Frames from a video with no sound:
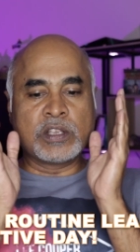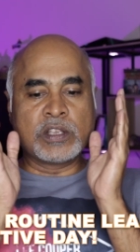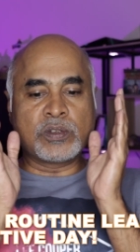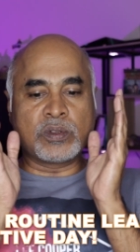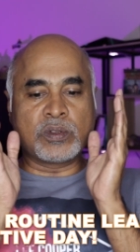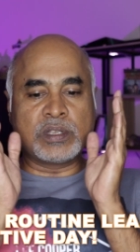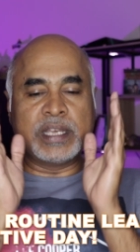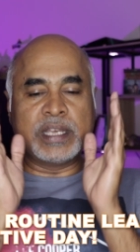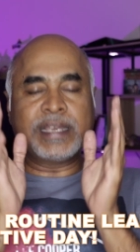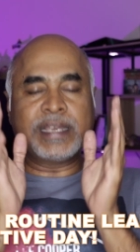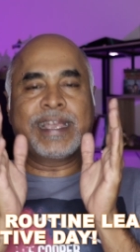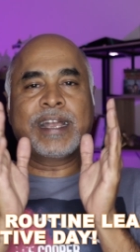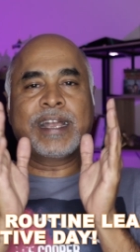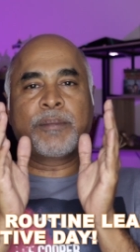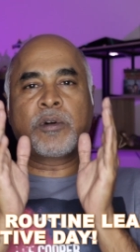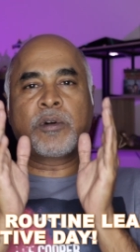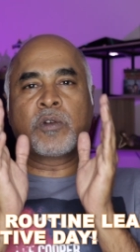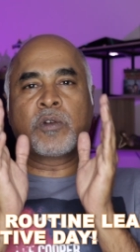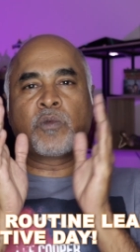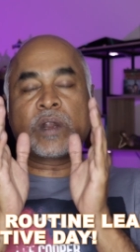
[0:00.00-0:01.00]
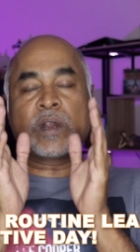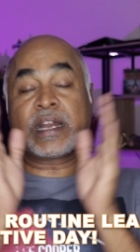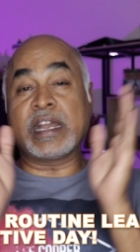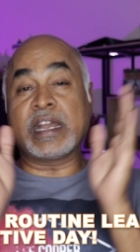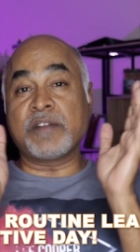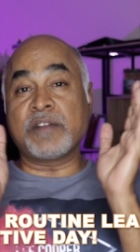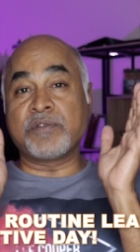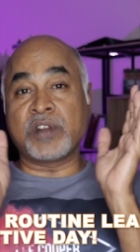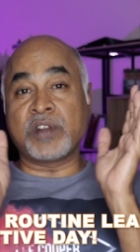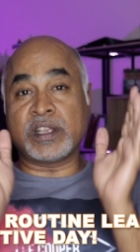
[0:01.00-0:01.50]
So thinking about what
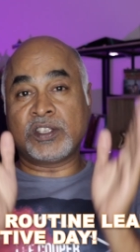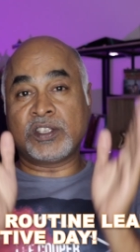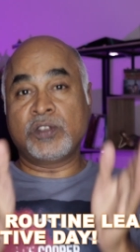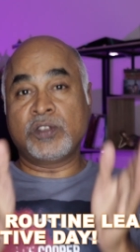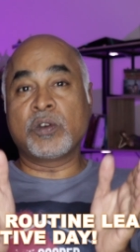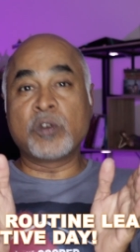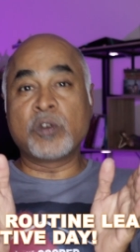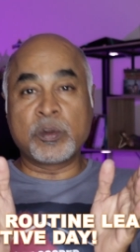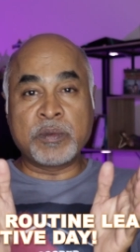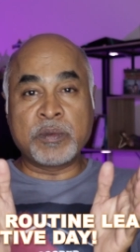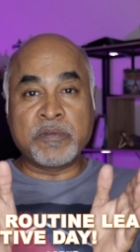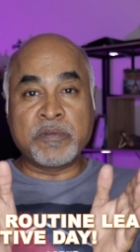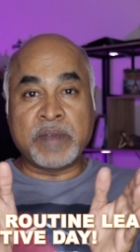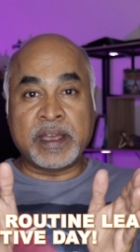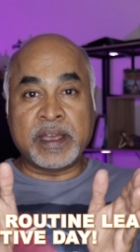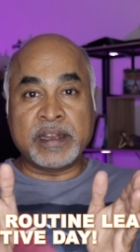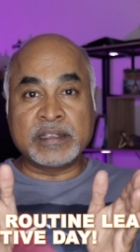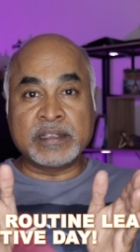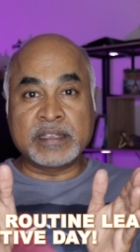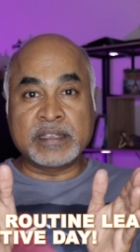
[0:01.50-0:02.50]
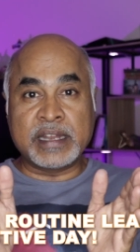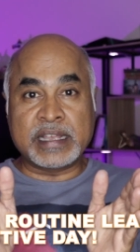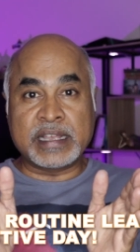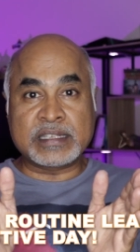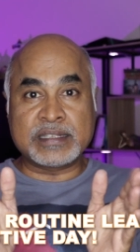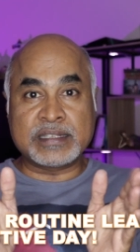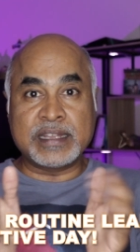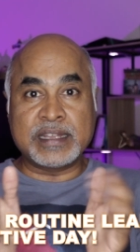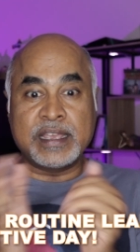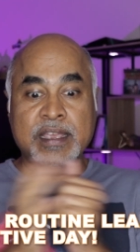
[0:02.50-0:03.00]
kind of dress you're going to be wearing the
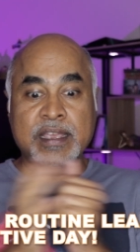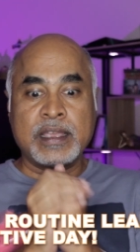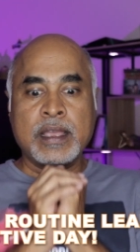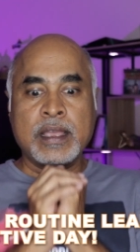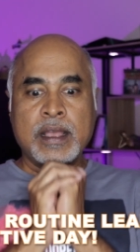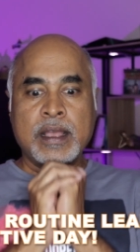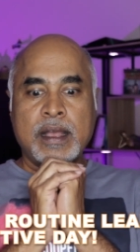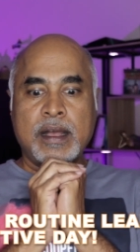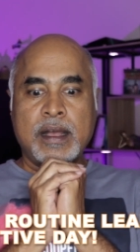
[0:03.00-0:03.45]
next day,